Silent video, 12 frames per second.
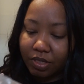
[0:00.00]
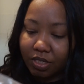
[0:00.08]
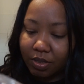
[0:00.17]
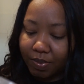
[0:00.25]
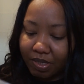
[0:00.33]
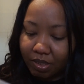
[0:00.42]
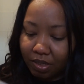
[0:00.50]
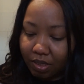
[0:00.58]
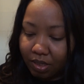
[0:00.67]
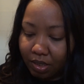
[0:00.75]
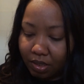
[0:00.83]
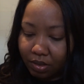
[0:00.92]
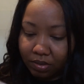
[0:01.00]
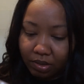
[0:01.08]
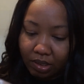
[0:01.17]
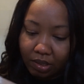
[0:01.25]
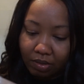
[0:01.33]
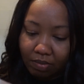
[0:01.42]
which is basically
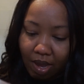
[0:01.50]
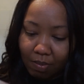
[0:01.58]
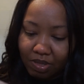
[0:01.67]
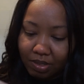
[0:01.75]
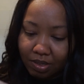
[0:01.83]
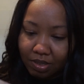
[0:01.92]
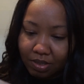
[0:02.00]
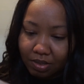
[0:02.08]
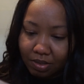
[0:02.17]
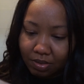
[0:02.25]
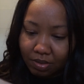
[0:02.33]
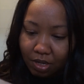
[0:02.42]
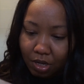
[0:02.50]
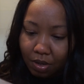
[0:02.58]
the hibiscus. So,